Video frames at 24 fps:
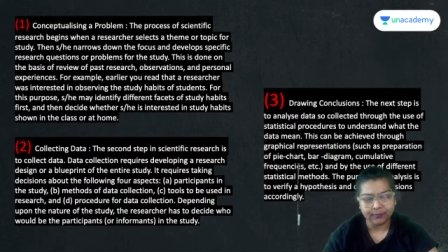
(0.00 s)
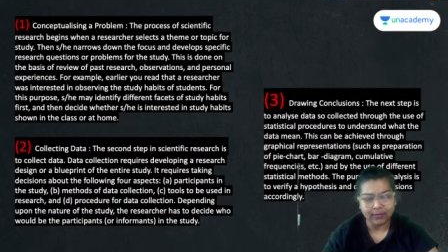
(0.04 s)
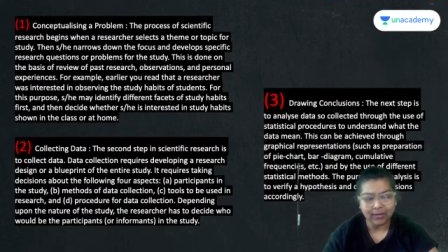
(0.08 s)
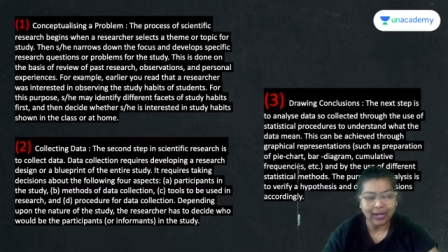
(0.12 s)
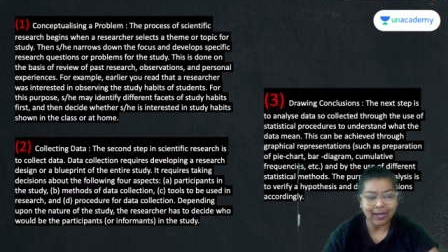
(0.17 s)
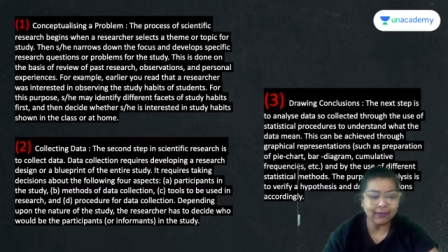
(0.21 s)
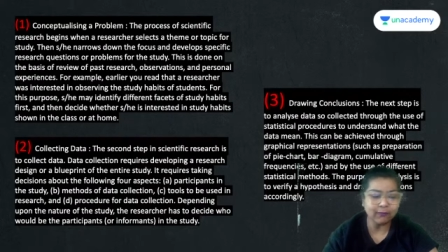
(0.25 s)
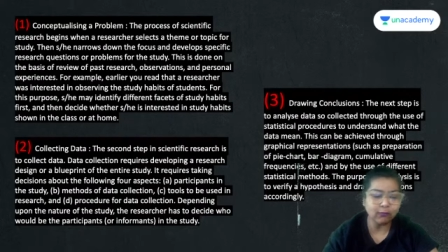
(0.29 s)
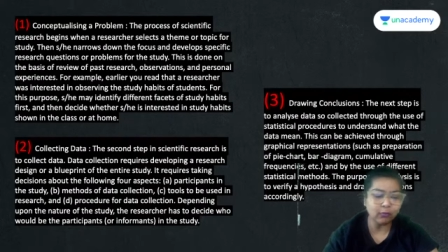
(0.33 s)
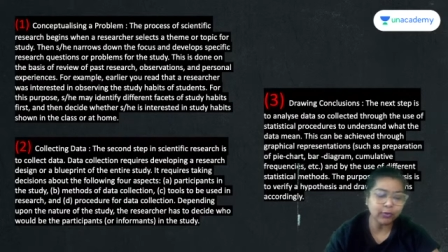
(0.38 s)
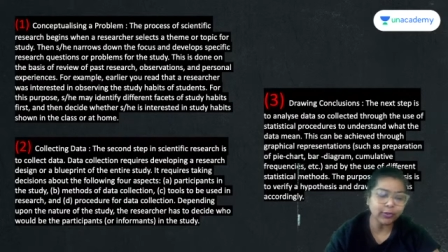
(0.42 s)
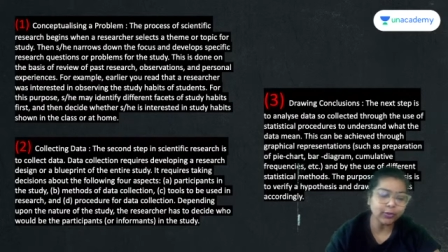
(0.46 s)

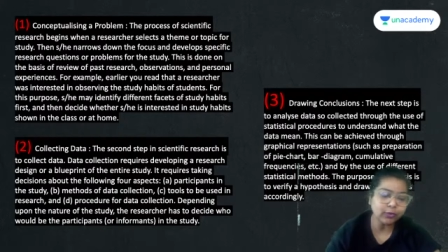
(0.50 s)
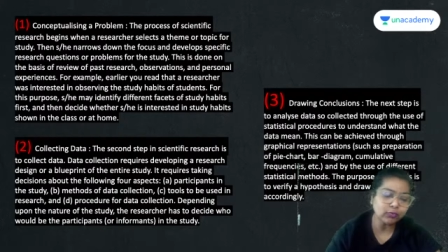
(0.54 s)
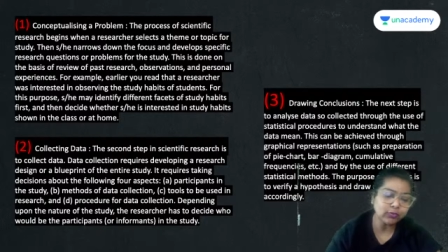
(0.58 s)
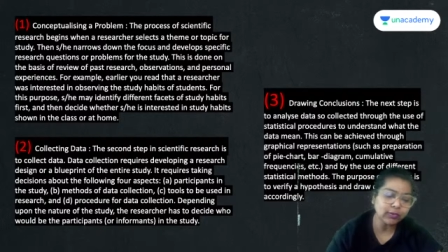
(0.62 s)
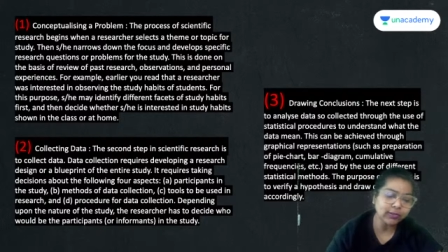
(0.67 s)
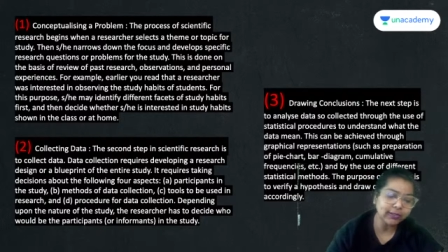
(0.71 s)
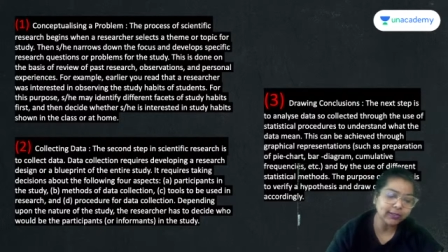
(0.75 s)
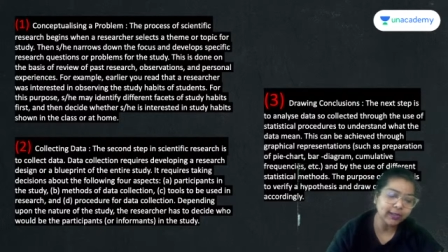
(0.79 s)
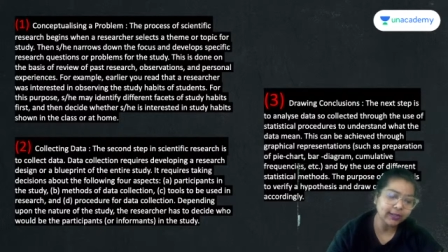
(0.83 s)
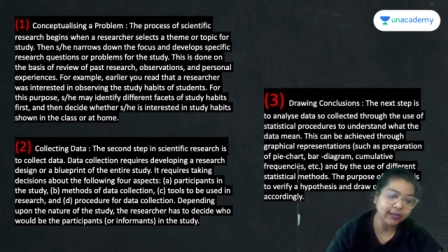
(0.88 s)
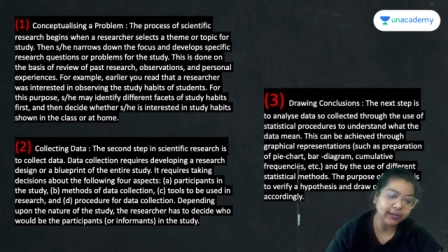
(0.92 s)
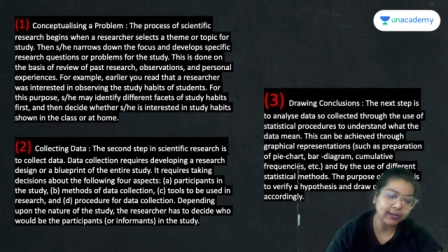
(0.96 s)
I wanted to
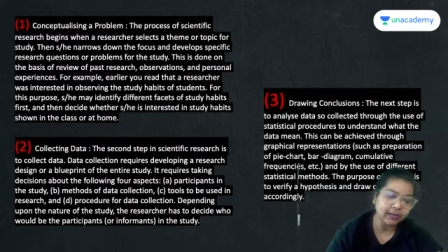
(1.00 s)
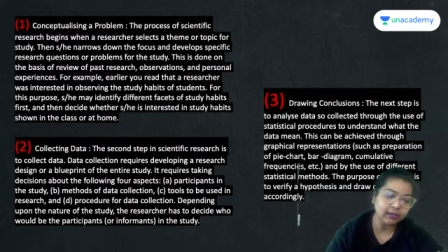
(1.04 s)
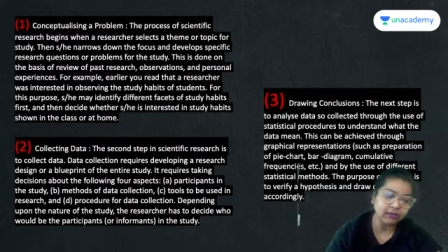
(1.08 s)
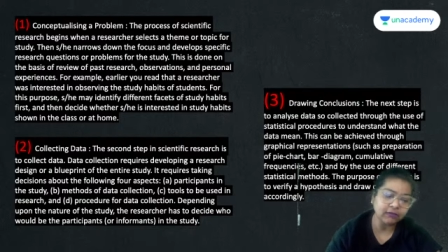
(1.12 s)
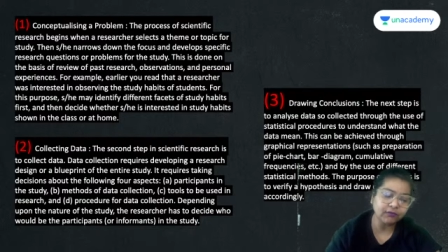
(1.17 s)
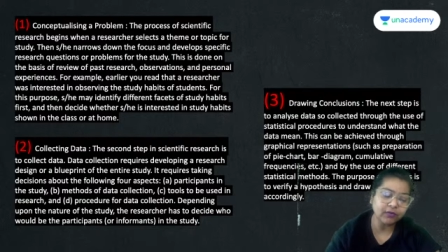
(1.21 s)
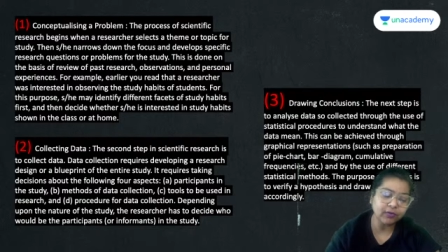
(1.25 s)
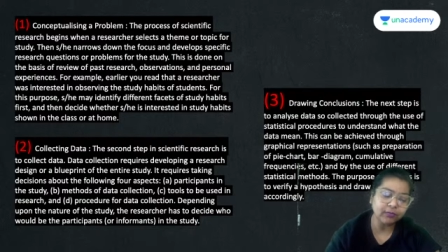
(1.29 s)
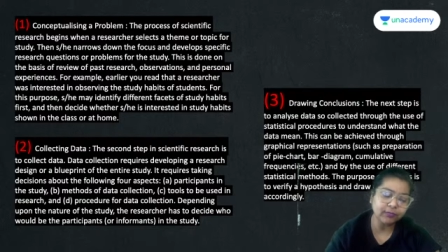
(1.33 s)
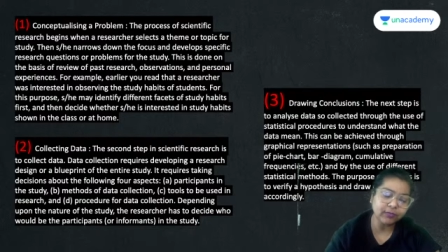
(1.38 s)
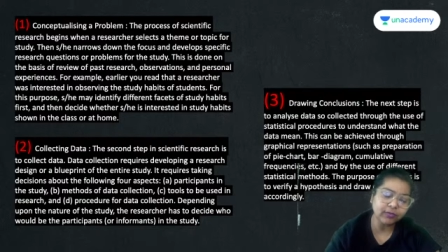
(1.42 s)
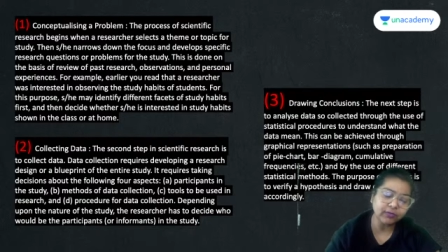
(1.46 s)
collect data
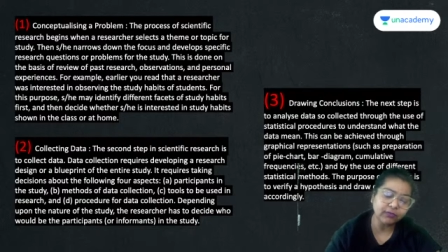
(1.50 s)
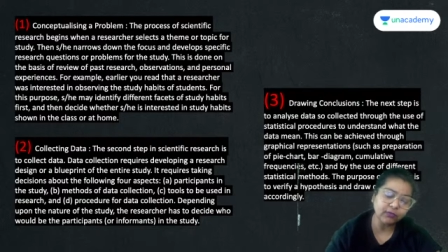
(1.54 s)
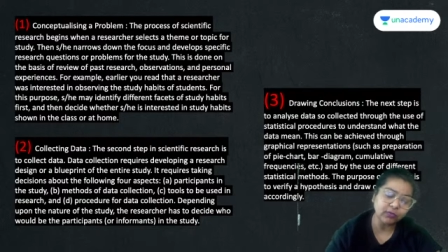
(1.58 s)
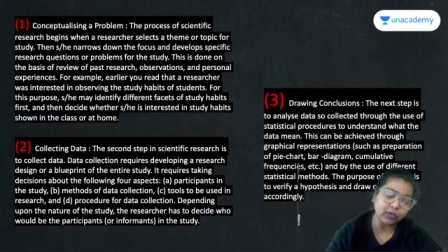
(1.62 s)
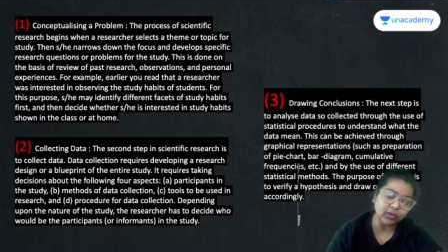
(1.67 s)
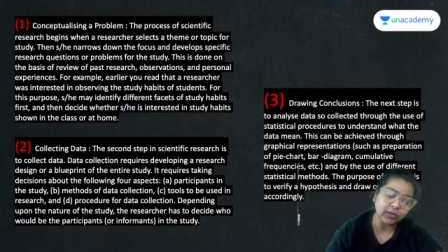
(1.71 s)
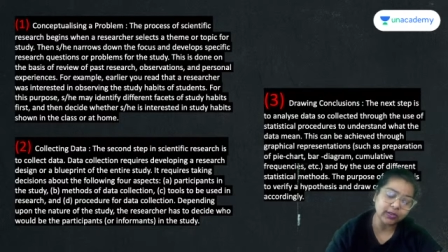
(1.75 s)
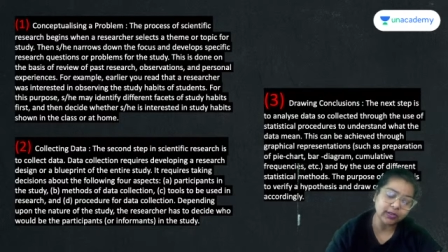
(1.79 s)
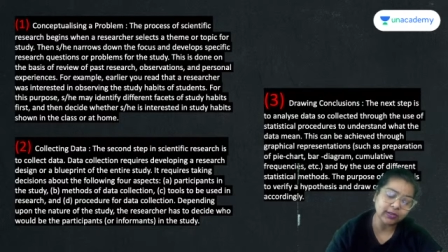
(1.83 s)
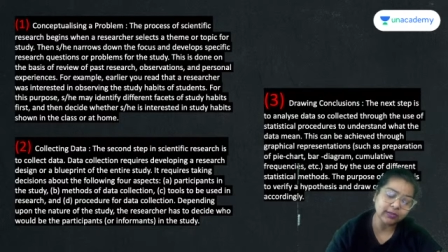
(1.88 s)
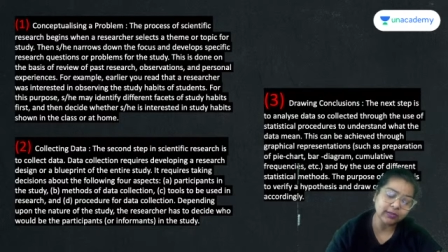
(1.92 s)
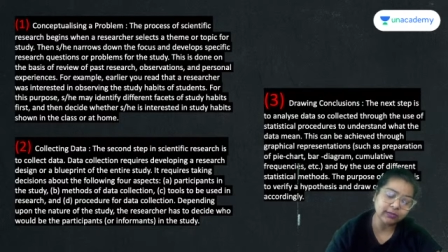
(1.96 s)
from the
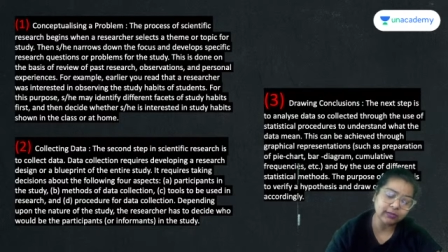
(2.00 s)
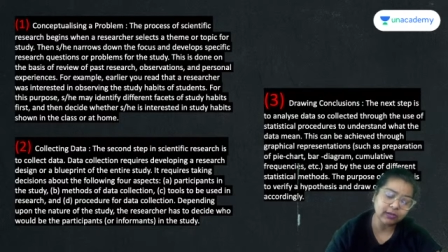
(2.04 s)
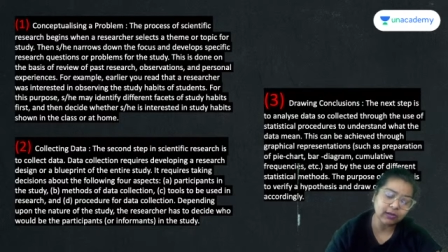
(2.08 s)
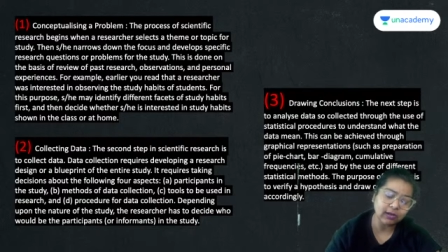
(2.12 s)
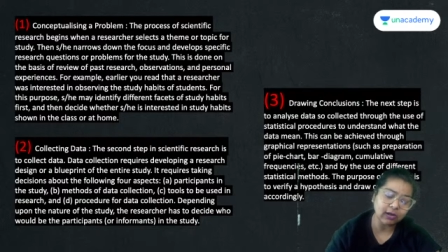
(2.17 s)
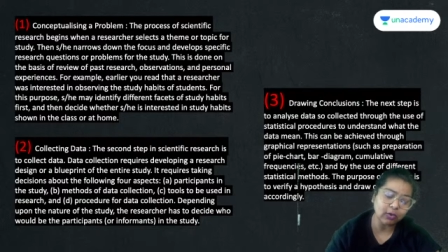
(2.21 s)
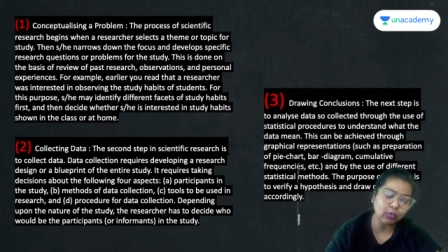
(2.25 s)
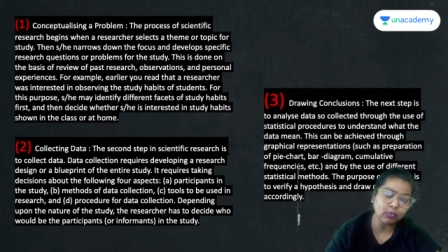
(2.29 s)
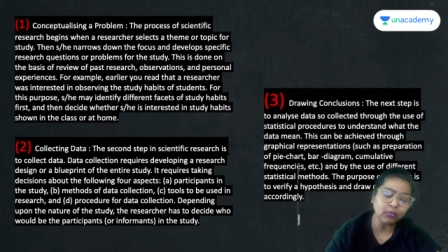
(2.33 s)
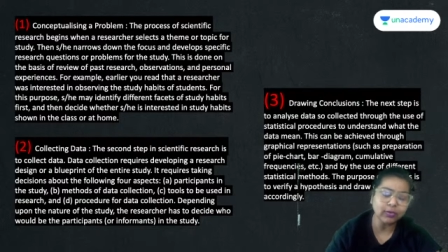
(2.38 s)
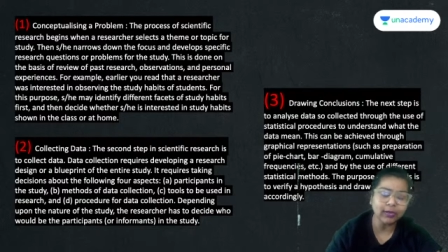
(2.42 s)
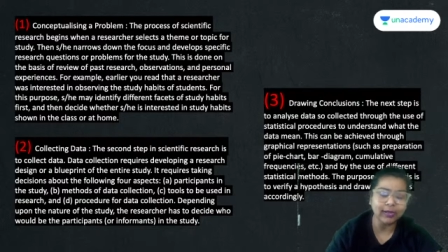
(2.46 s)
working
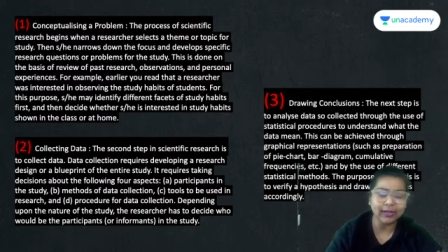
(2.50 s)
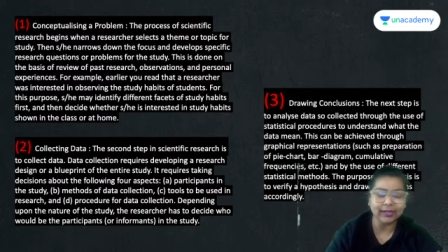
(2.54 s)
crowd